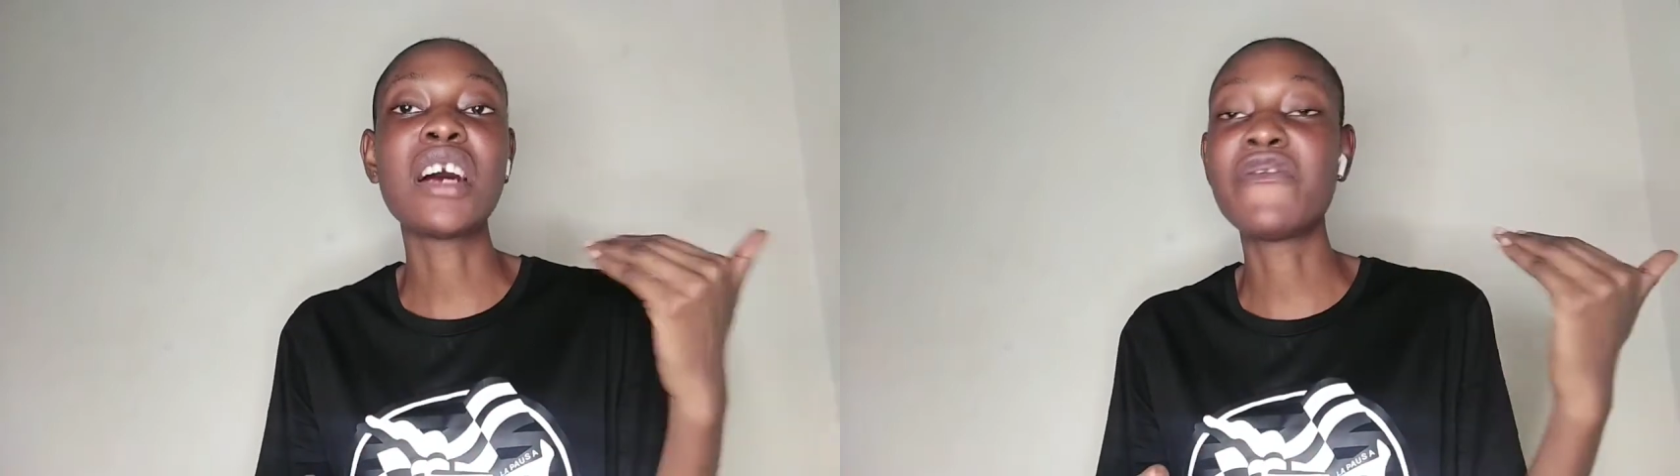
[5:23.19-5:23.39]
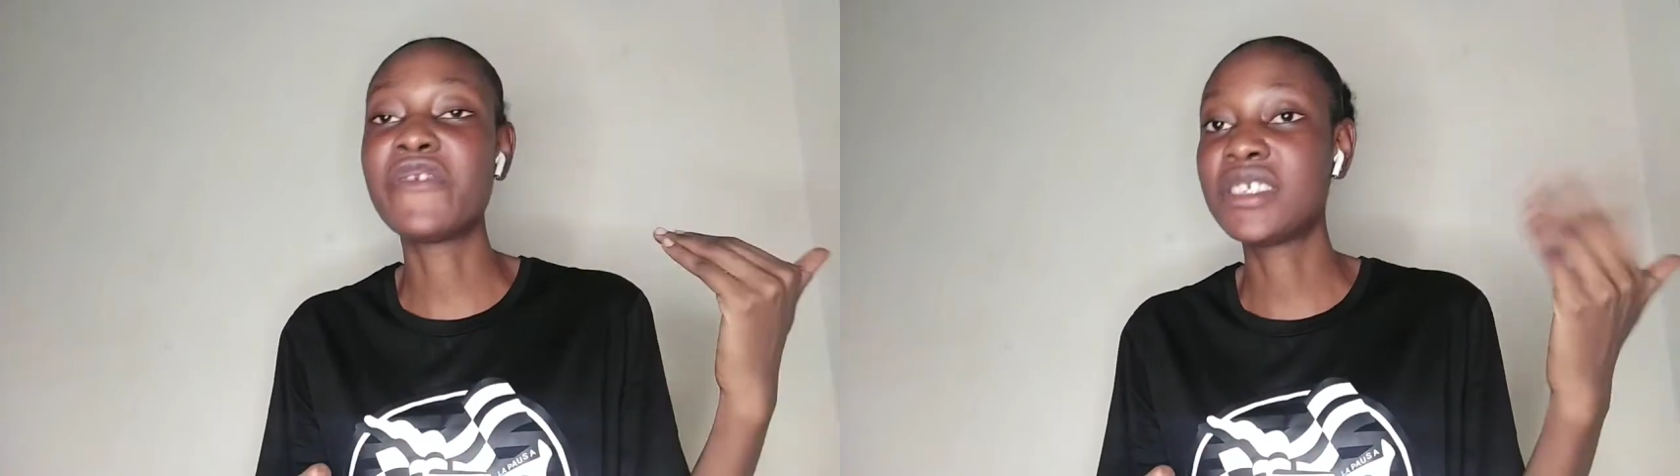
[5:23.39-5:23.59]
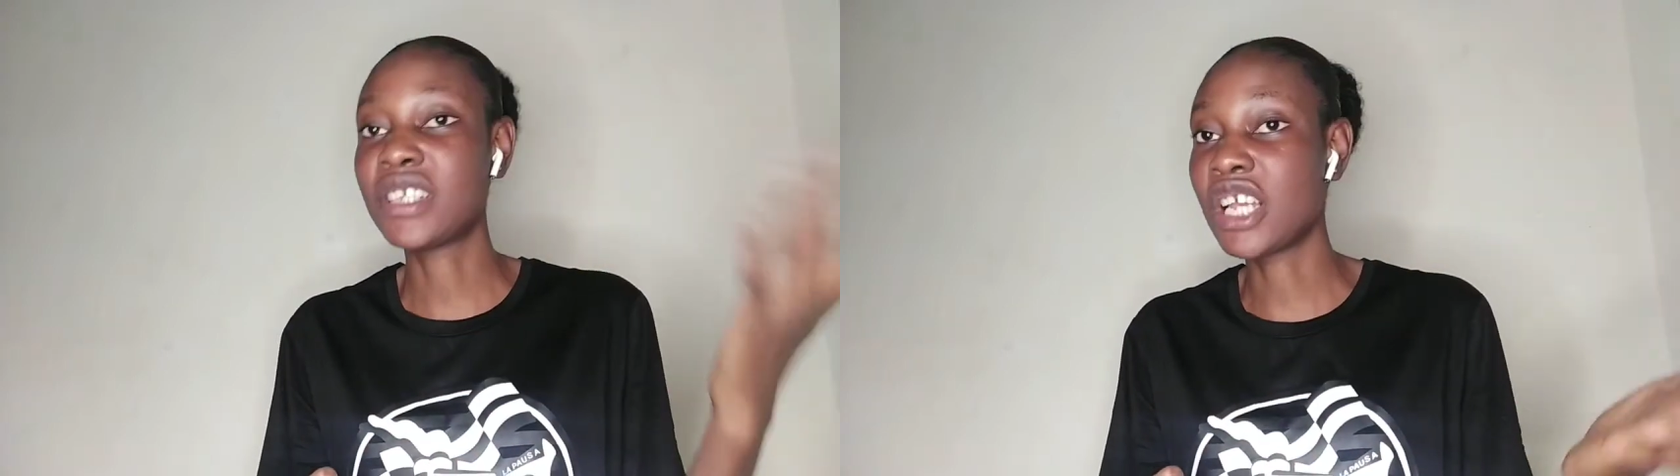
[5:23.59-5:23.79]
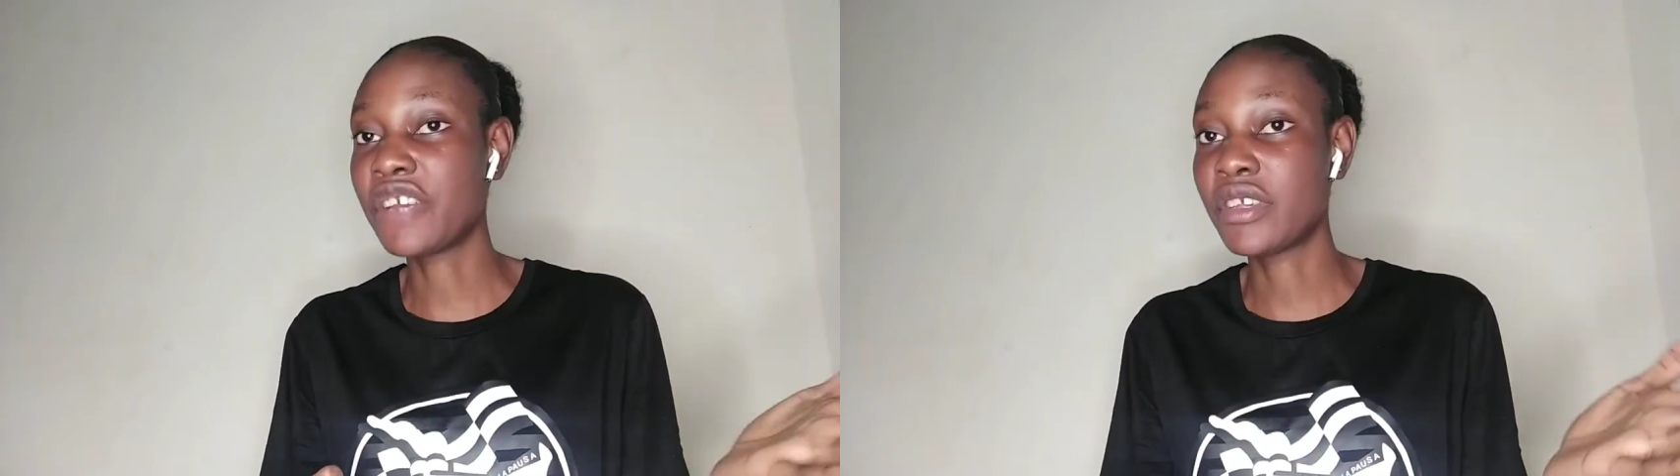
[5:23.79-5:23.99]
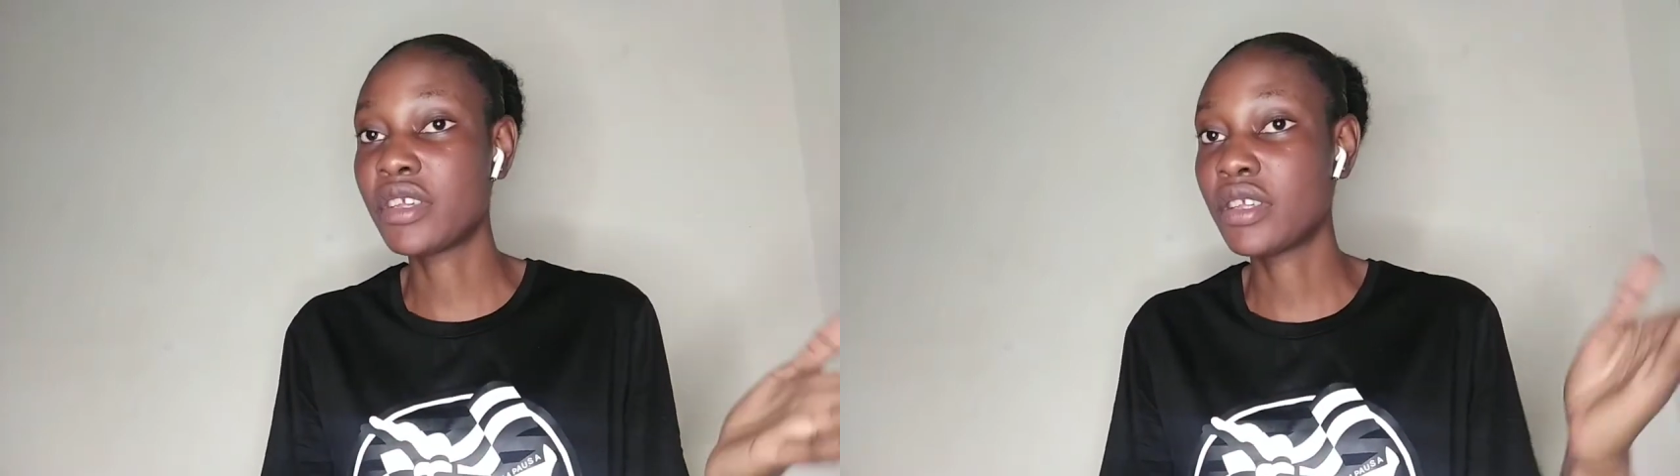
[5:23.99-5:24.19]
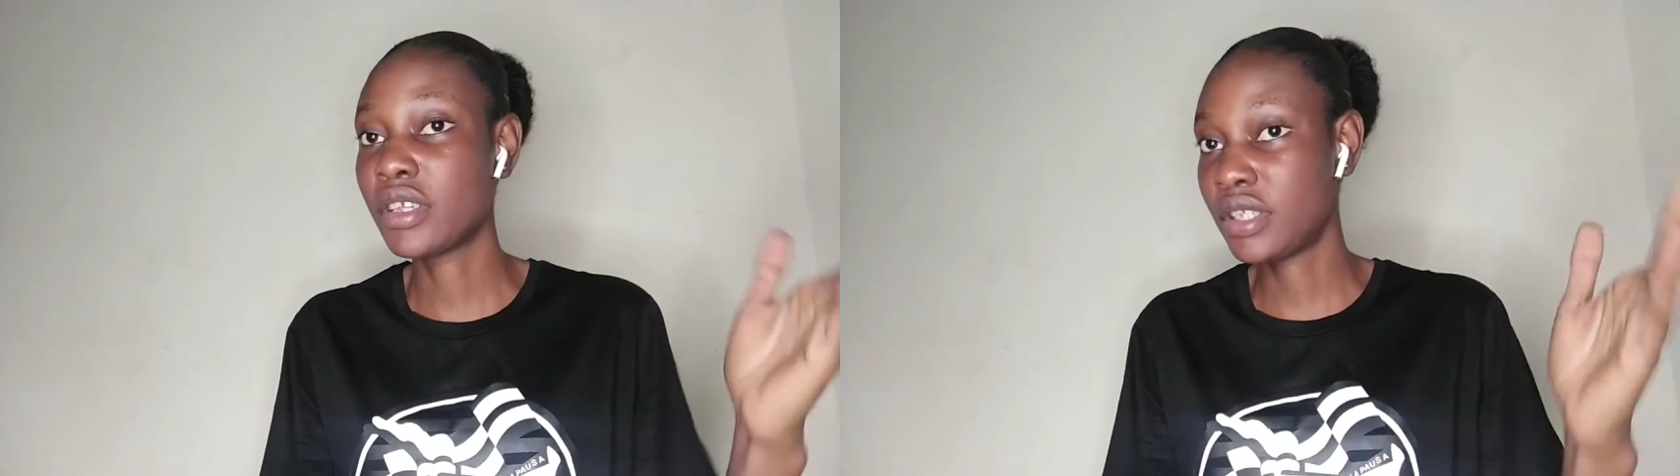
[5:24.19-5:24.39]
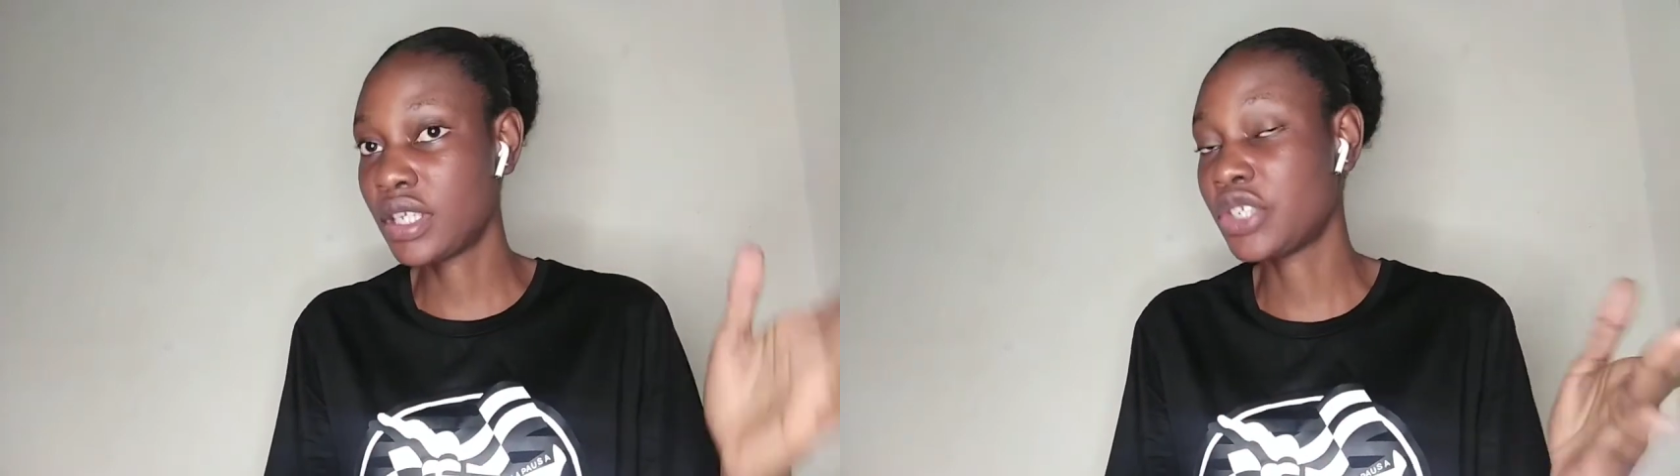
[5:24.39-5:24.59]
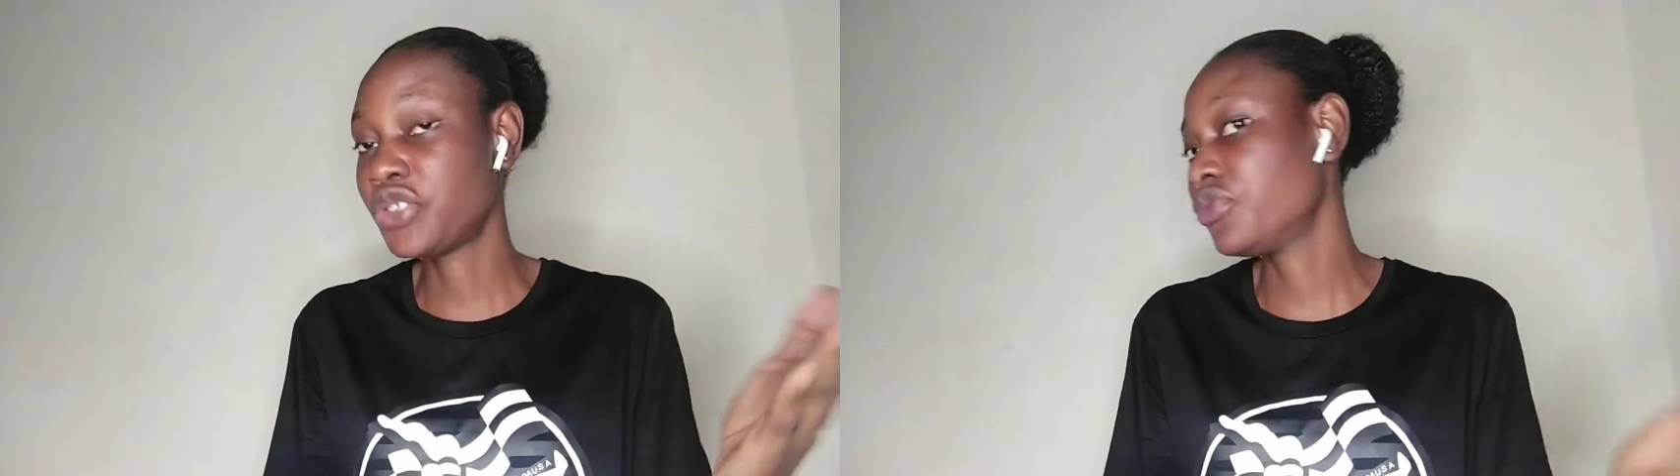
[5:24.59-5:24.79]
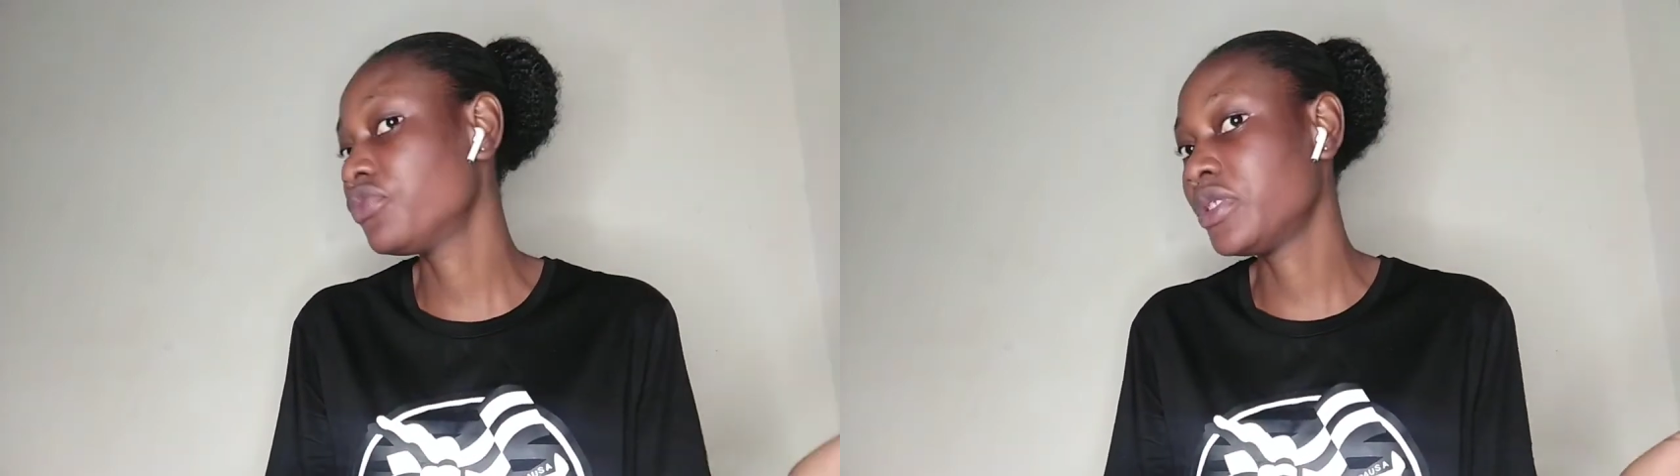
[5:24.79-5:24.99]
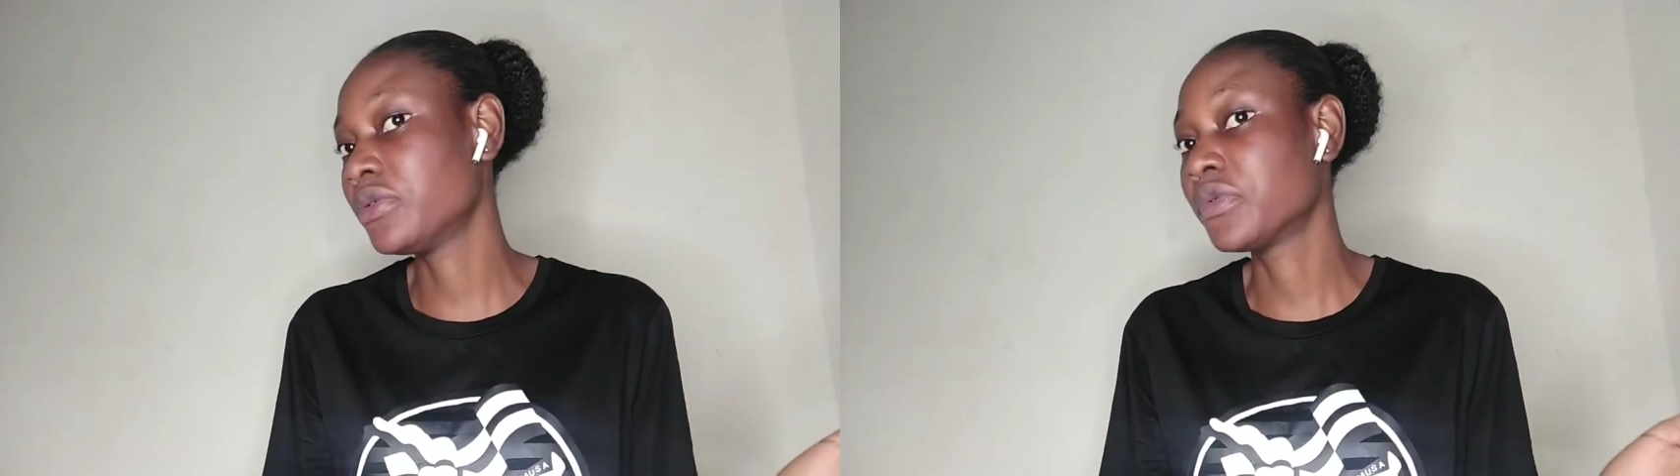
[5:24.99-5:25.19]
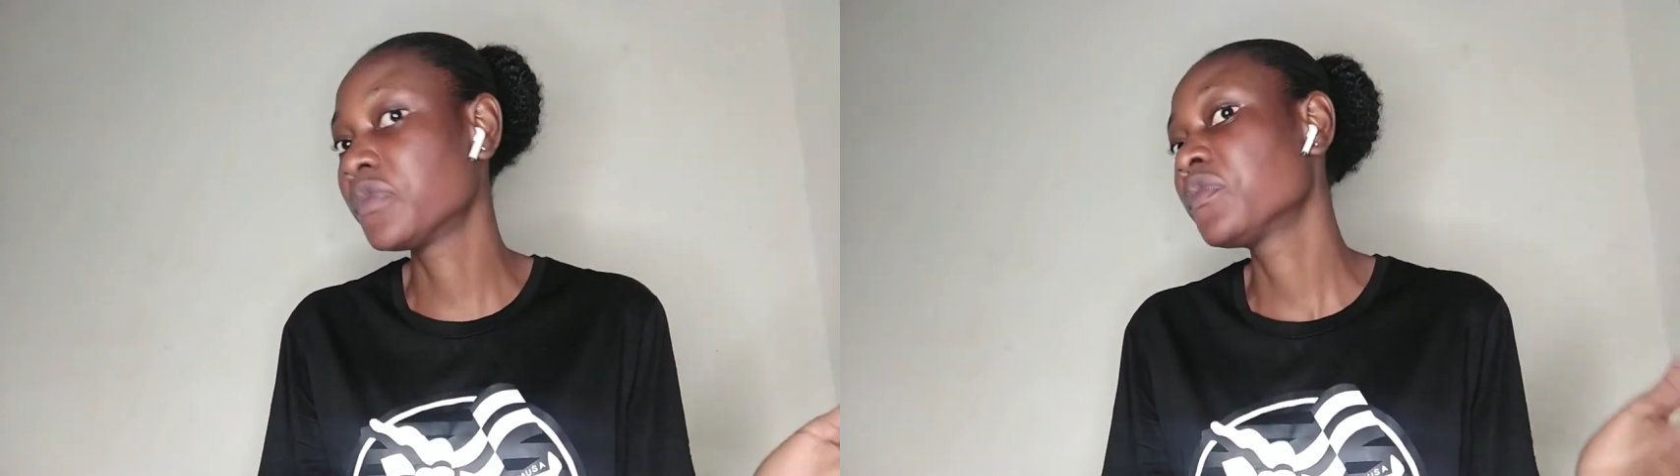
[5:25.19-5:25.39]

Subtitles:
average salary. Yes, you will.